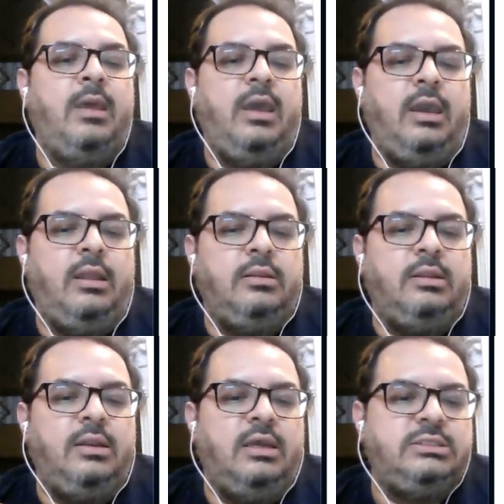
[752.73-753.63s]
And
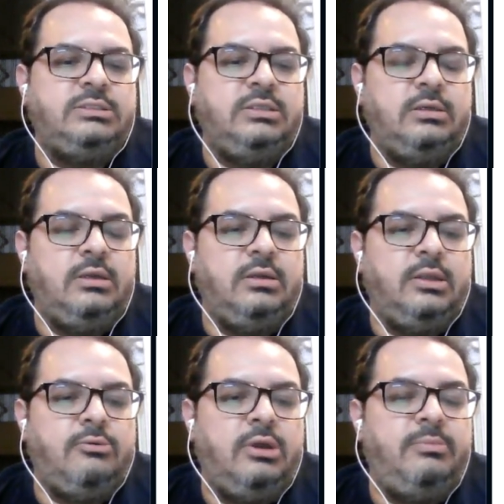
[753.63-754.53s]
the last
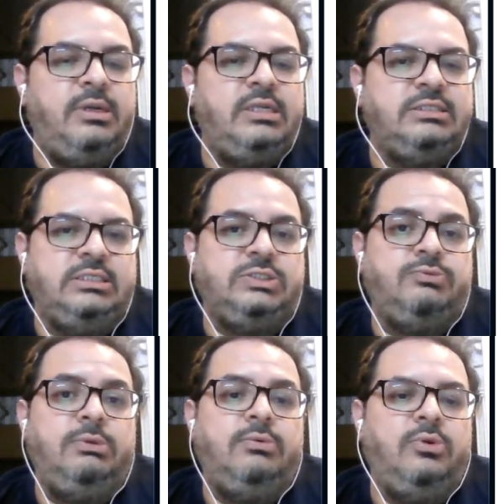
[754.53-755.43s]
requirement is, yes,
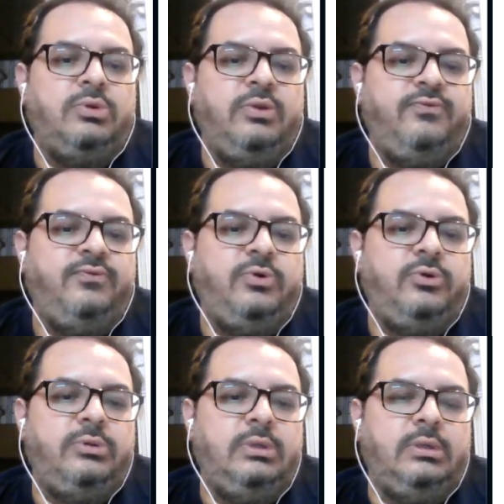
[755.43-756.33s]
we were looking for
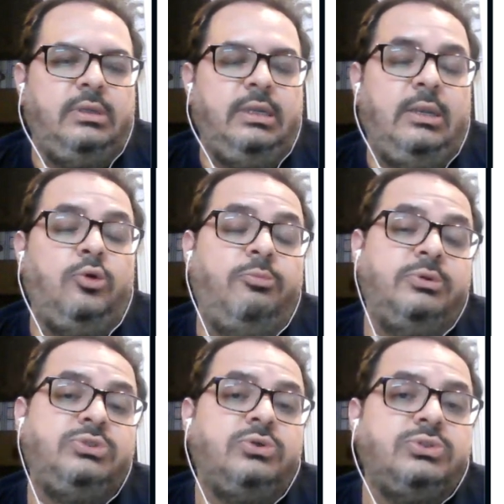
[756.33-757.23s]
an
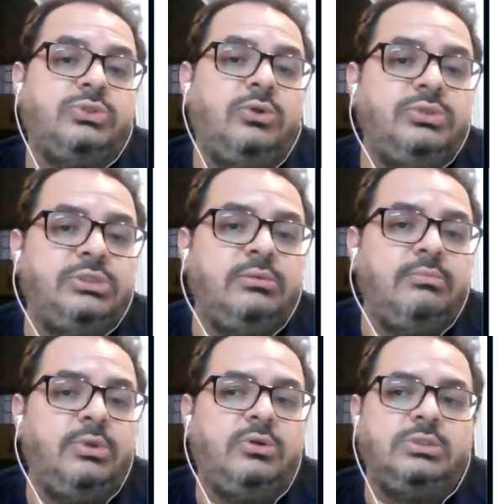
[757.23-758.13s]
open source solution,
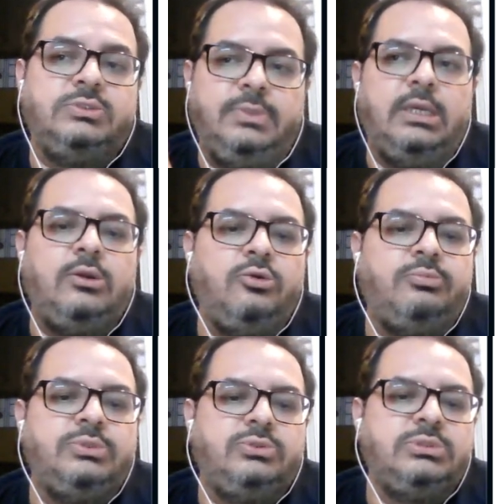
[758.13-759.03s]
because we are an
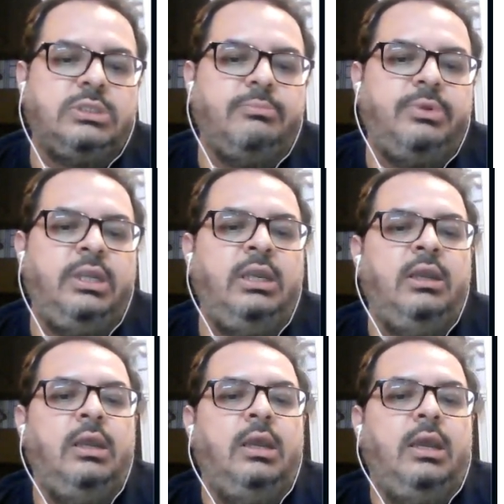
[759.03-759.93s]
open source company.
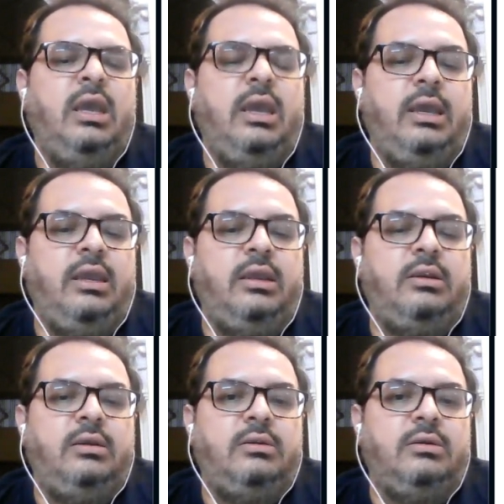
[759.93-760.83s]

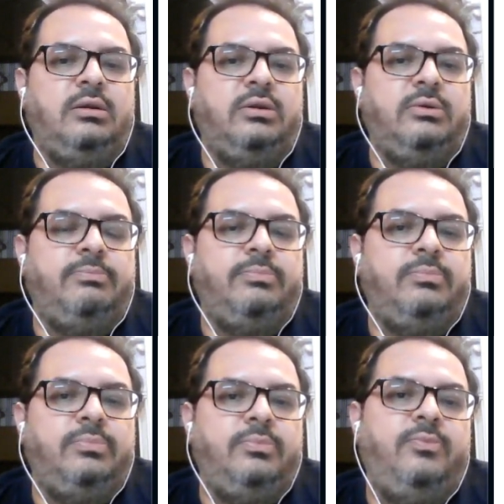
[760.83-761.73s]
And
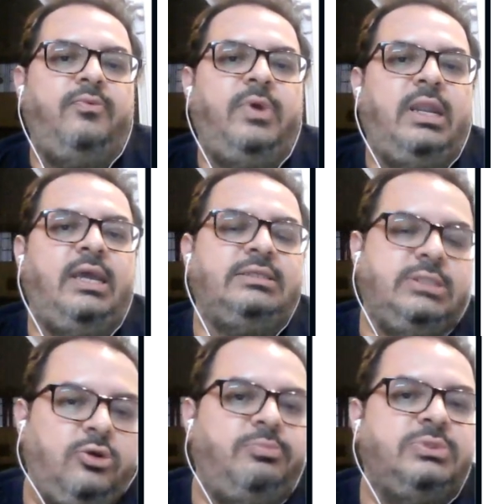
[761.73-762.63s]
when I
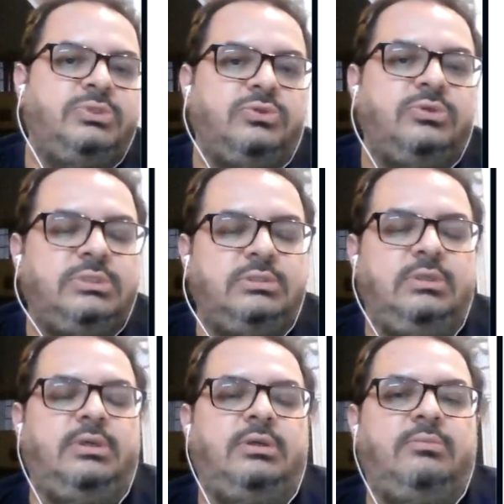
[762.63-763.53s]
say open source,
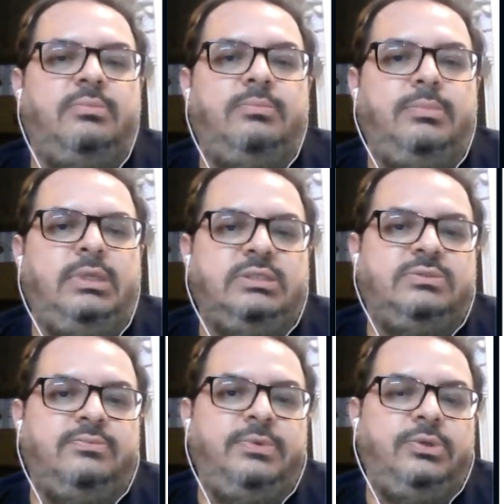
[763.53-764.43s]
yes,
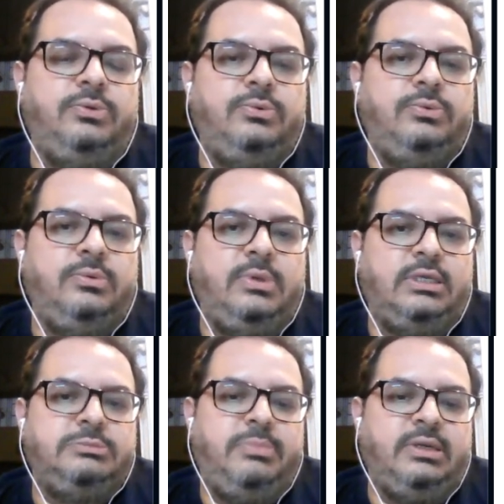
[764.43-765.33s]
we do
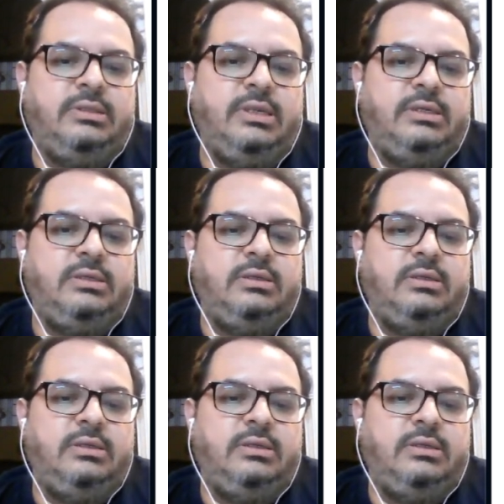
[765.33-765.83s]
expect that